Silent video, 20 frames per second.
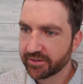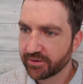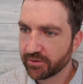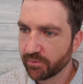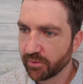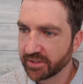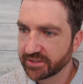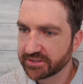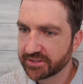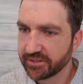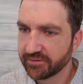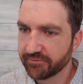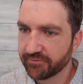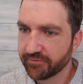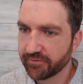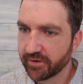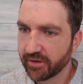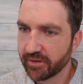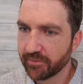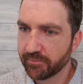Question
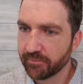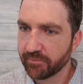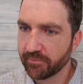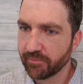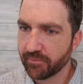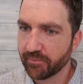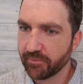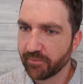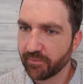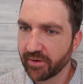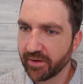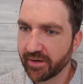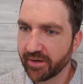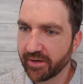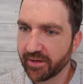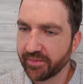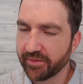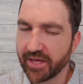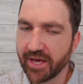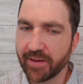from
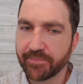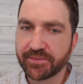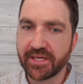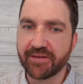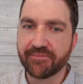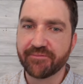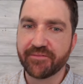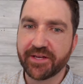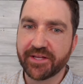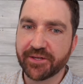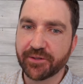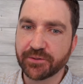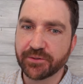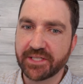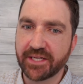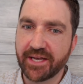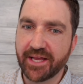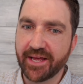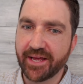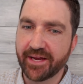uh, the update video
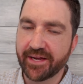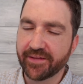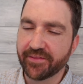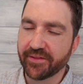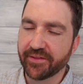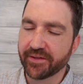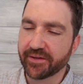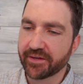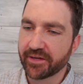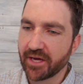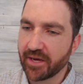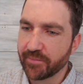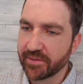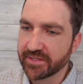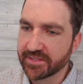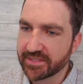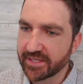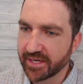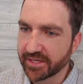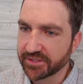today in the
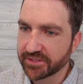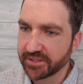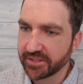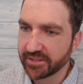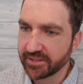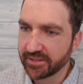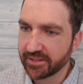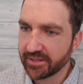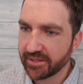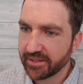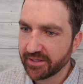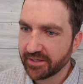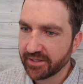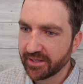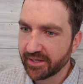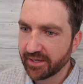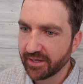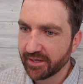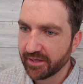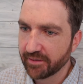comment section
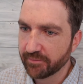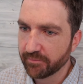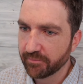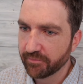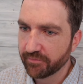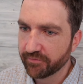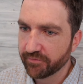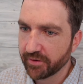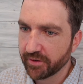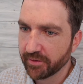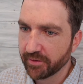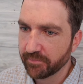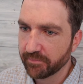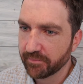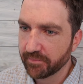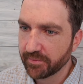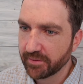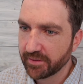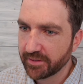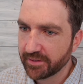um,
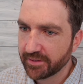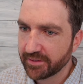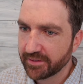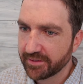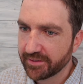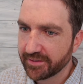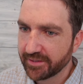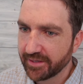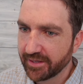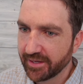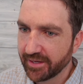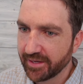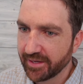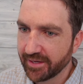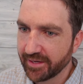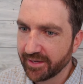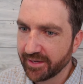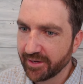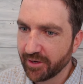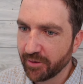from,
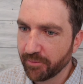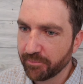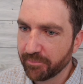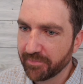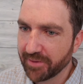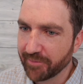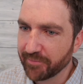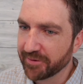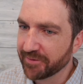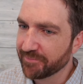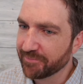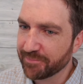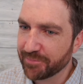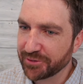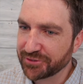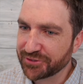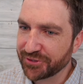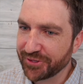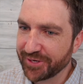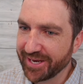uh, I'm going to
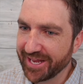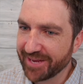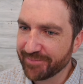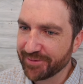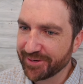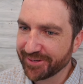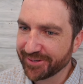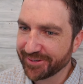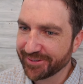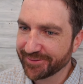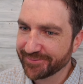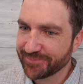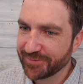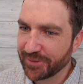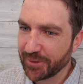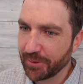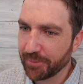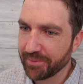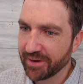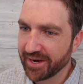butcher the name here,
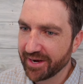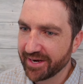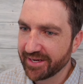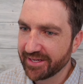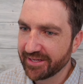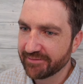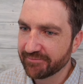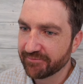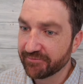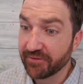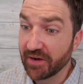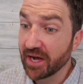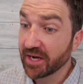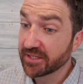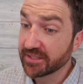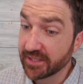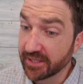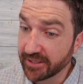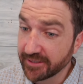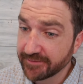Opini
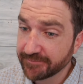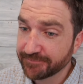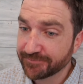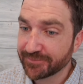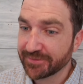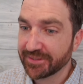Fakta.